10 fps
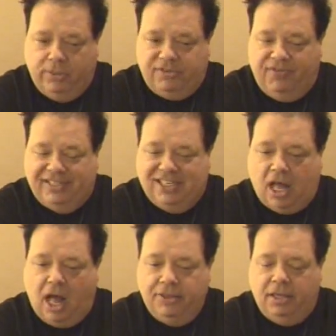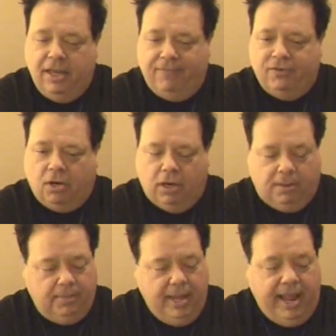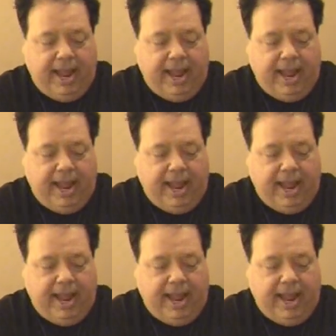which fits on the left arm,